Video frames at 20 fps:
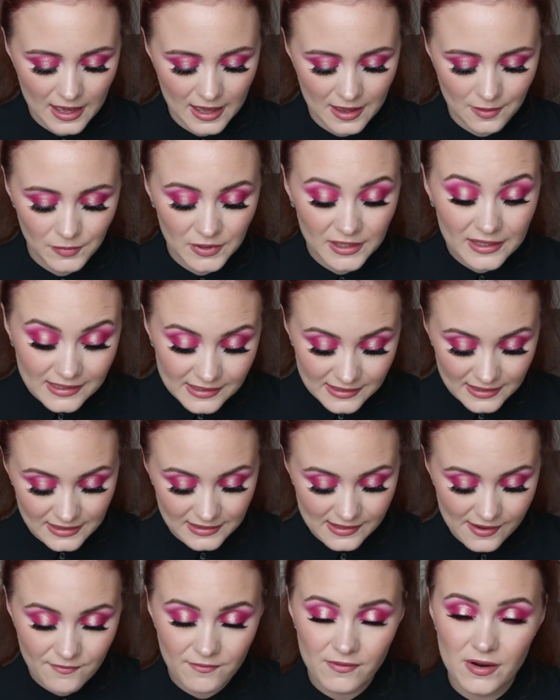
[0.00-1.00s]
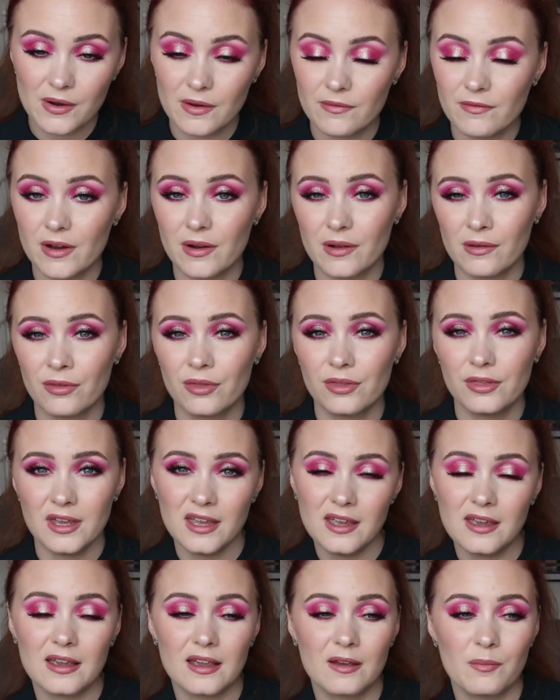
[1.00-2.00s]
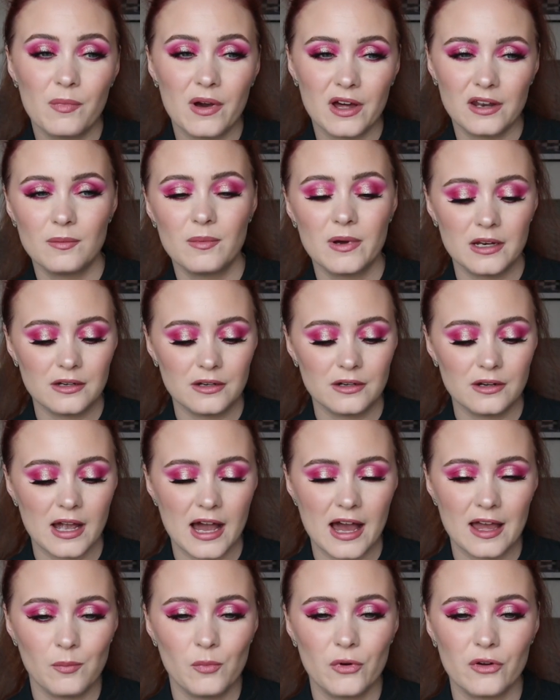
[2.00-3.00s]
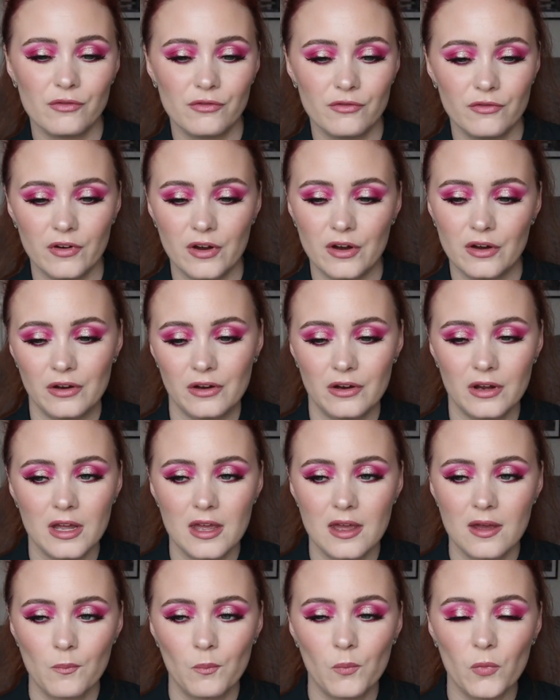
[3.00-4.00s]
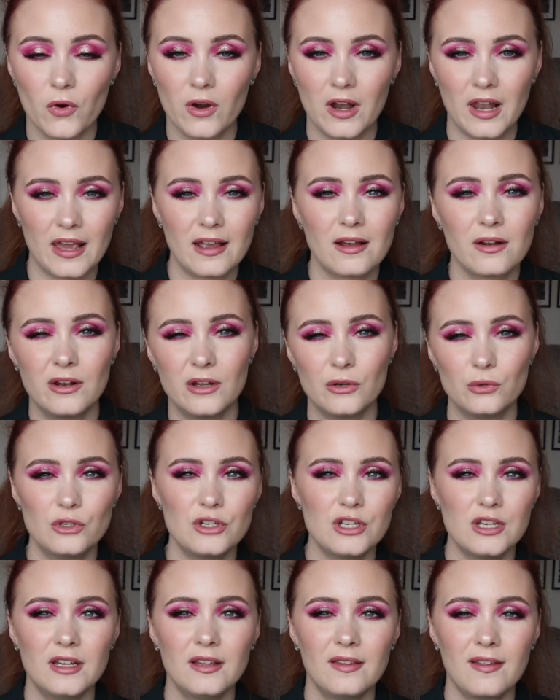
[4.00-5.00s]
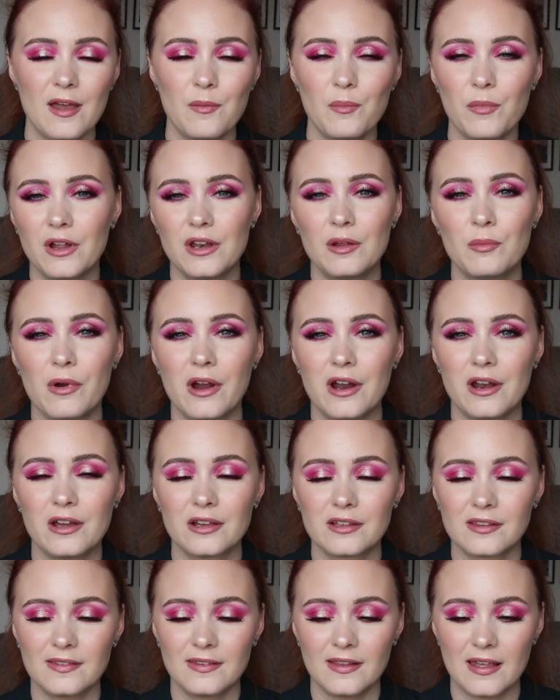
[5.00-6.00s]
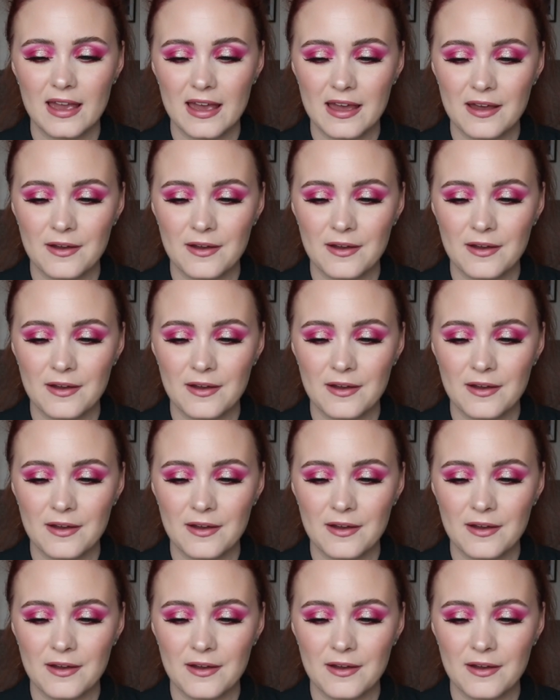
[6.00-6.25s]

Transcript: But this is a very thick body butter. I prefer more like lotiony type body products.